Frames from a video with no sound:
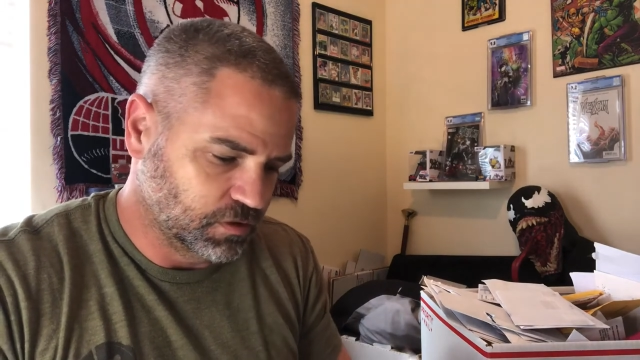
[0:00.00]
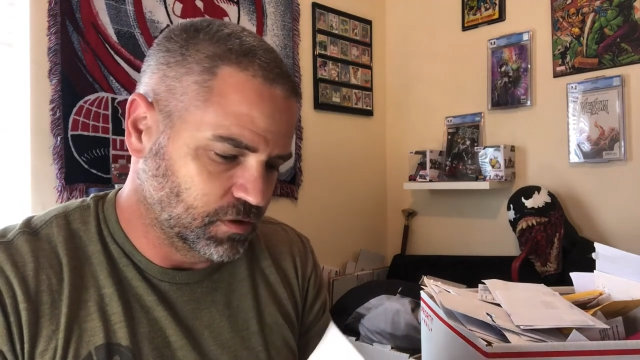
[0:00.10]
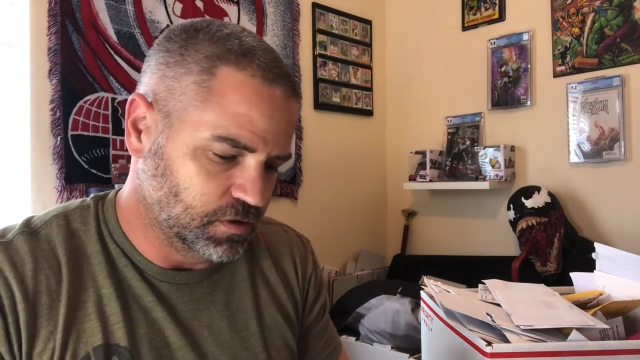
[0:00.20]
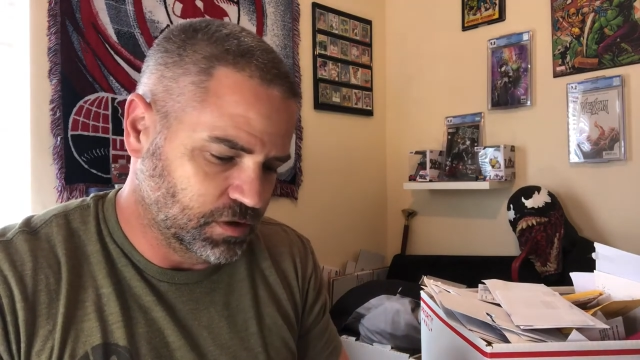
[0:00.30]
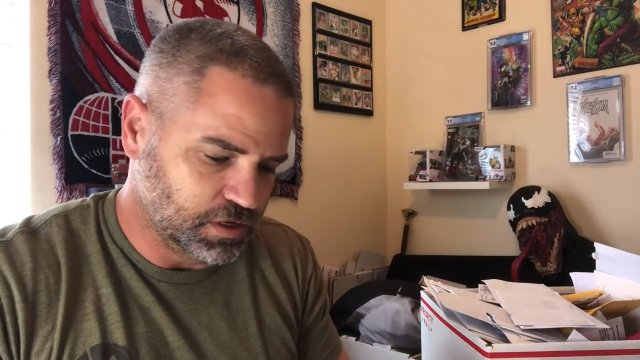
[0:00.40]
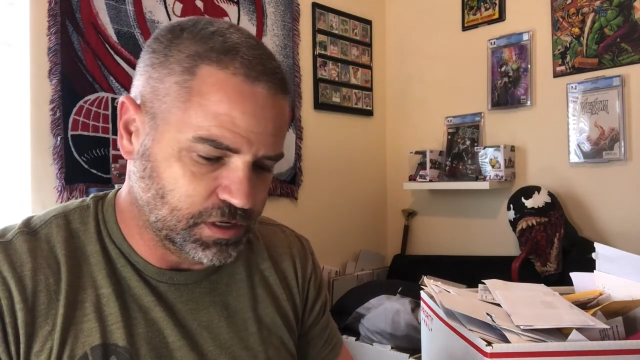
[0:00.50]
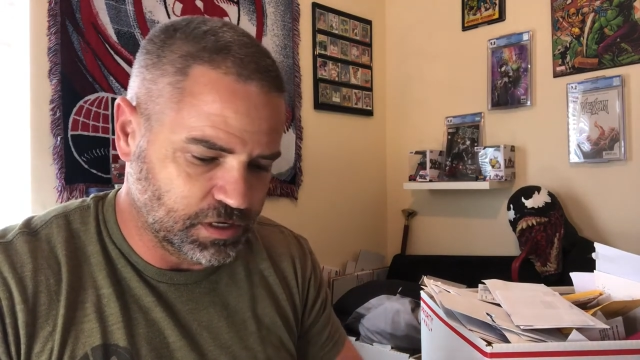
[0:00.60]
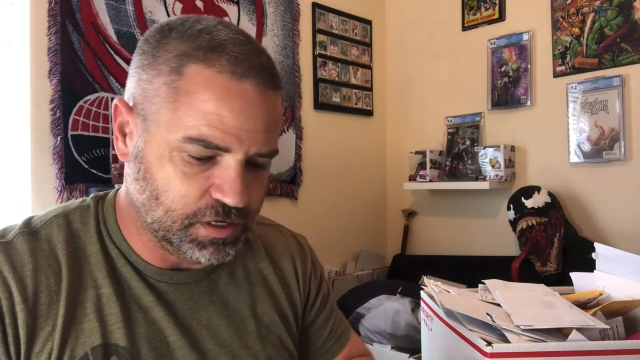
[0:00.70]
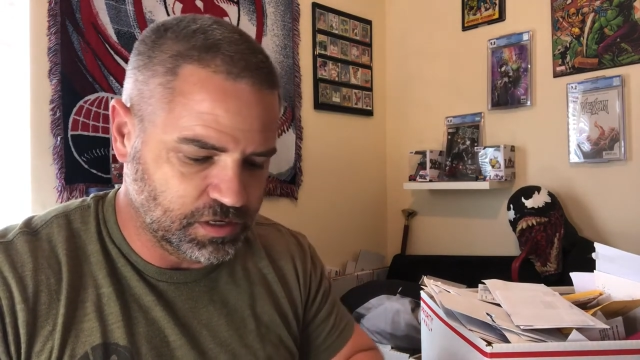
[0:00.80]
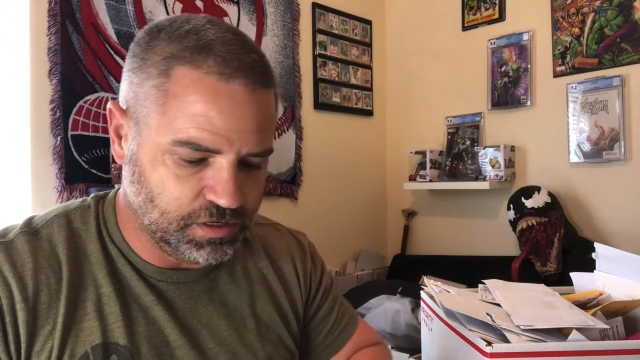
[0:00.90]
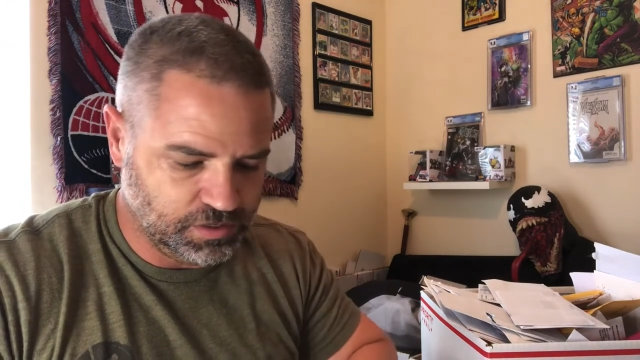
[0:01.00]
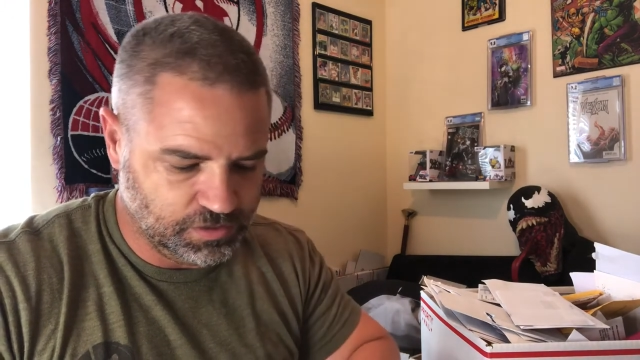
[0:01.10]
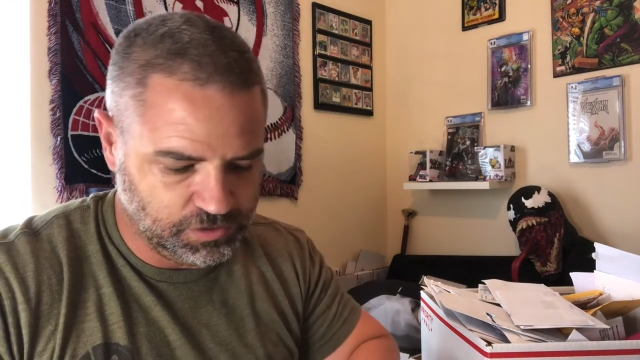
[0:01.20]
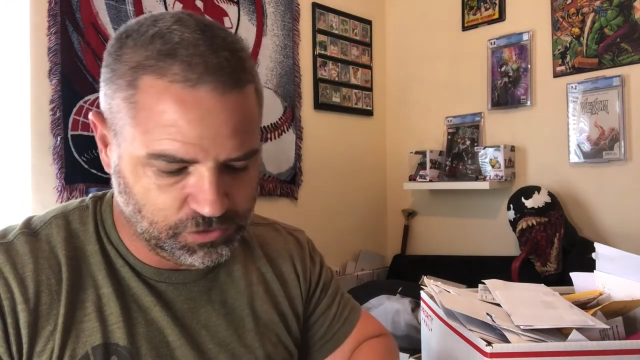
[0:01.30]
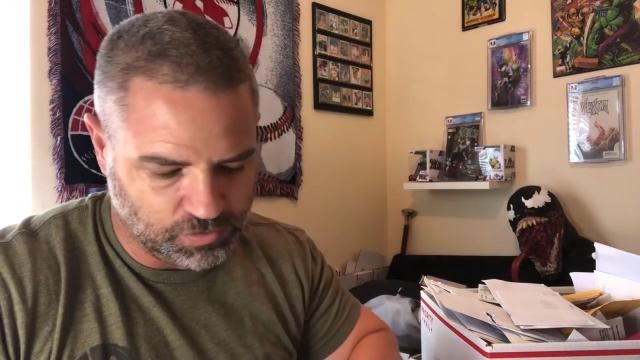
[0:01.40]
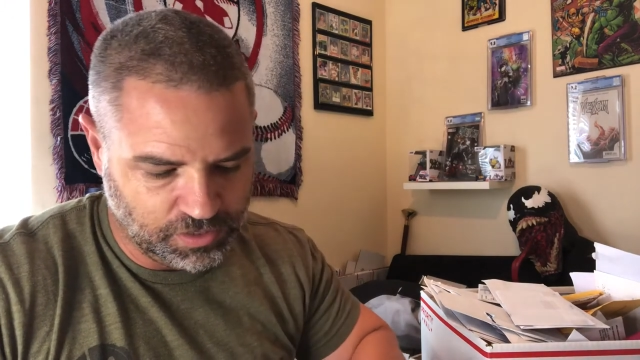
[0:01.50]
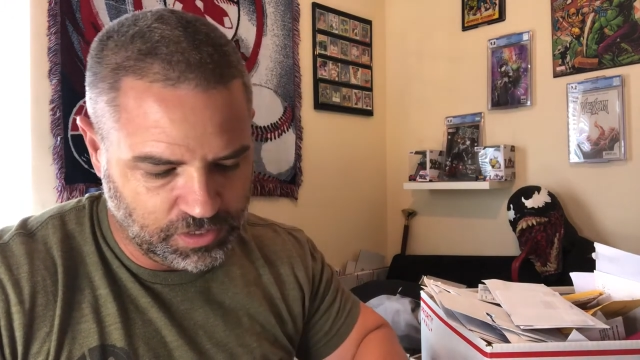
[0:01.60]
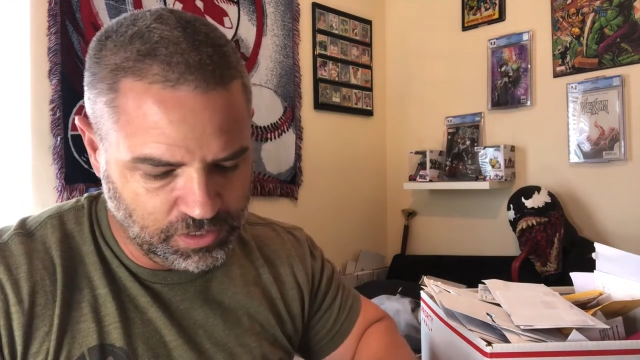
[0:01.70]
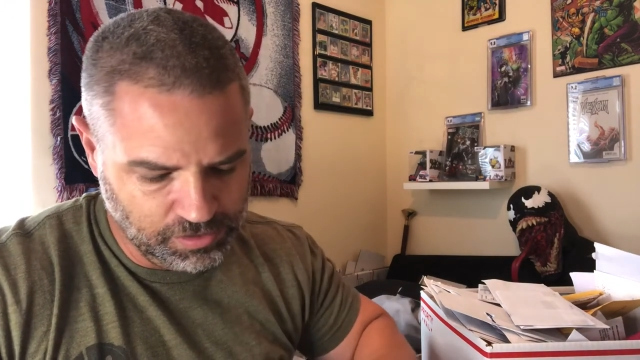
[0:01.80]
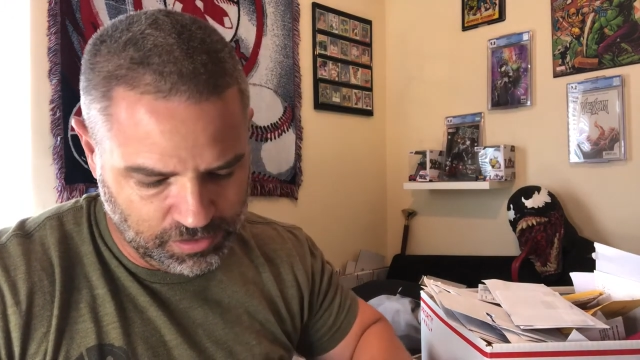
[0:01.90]
Uh, this
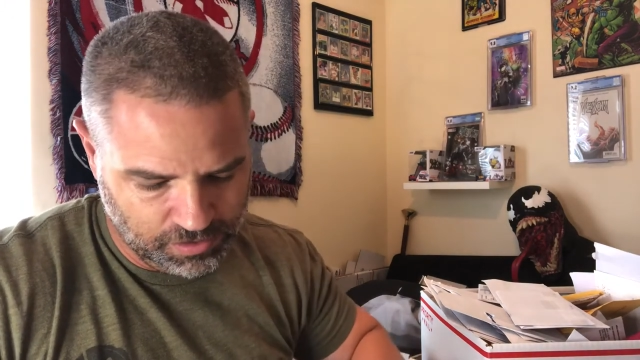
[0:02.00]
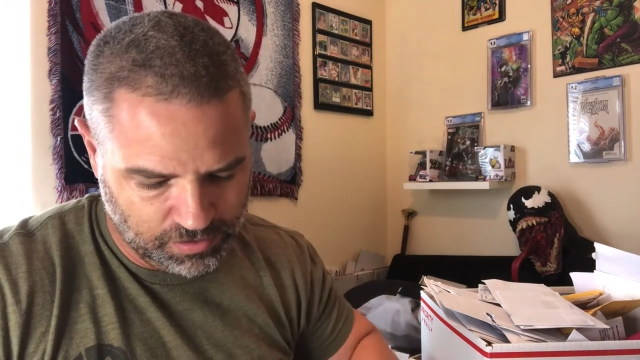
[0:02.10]
one.